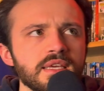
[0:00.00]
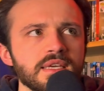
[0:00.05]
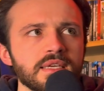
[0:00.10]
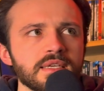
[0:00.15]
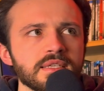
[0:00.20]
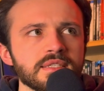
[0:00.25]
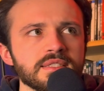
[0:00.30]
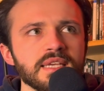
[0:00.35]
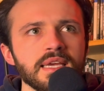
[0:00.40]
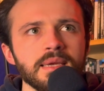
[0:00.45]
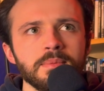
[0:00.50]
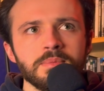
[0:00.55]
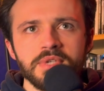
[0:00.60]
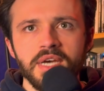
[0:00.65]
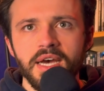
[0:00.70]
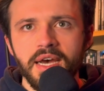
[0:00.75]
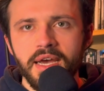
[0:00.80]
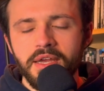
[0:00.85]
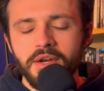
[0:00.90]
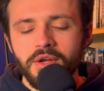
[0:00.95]
the same
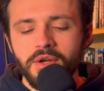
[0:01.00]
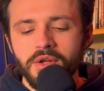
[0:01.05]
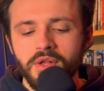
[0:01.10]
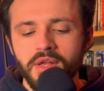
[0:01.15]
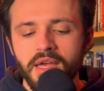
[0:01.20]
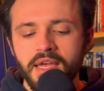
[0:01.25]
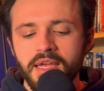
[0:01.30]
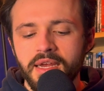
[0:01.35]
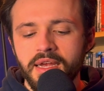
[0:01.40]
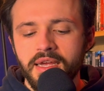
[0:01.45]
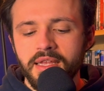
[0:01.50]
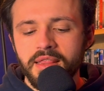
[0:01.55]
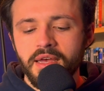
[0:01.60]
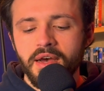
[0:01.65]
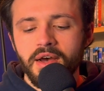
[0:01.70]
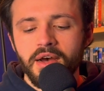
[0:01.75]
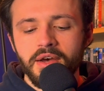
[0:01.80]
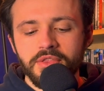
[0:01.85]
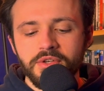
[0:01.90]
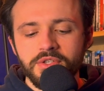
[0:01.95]
title, and the
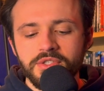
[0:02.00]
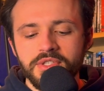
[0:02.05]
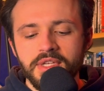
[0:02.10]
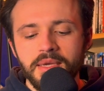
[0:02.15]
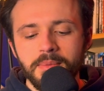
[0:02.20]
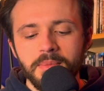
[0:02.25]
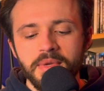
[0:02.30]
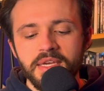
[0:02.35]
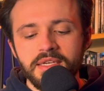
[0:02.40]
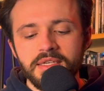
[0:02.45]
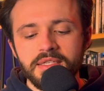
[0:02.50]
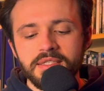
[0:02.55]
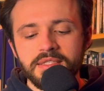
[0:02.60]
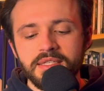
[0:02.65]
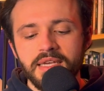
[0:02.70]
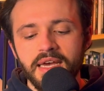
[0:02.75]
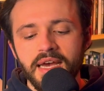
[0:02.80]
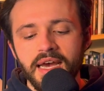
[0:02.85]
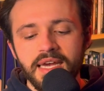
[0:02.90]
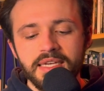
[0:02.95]
author's name is
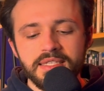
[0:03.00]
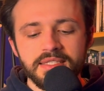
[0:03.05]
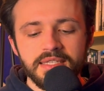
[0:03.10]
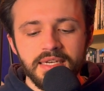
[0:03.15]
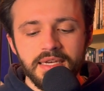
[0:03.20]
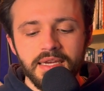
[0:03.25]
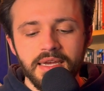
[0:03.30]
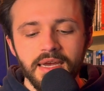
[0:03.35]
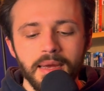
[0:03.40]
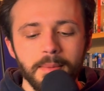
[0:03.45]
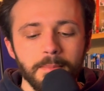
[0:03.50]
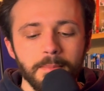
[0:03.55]
Isaac